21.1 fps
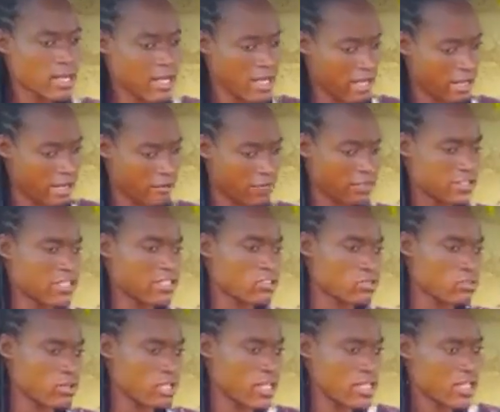I have teach
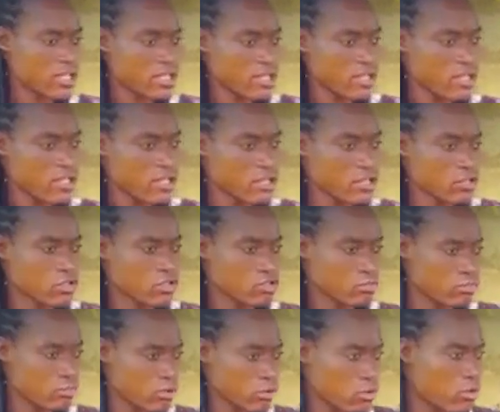today.
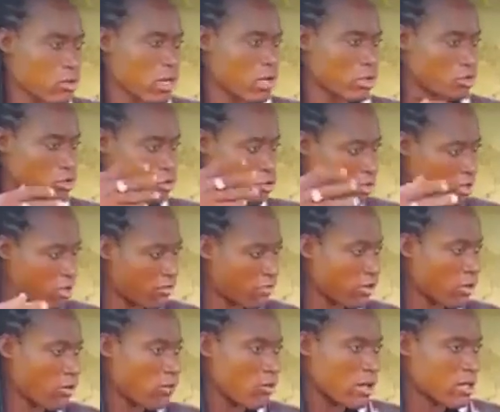Tomorrow, I'll show
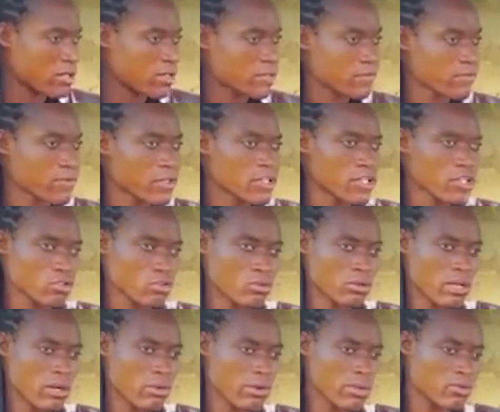different ones. So
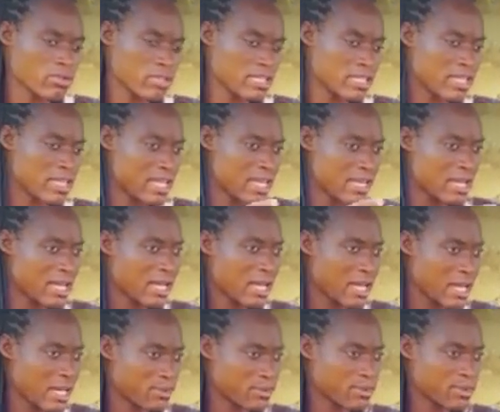that when you see any
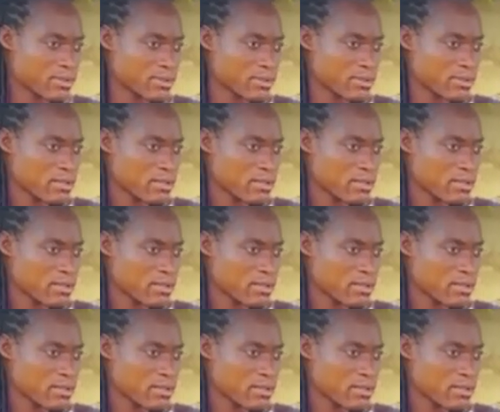herbs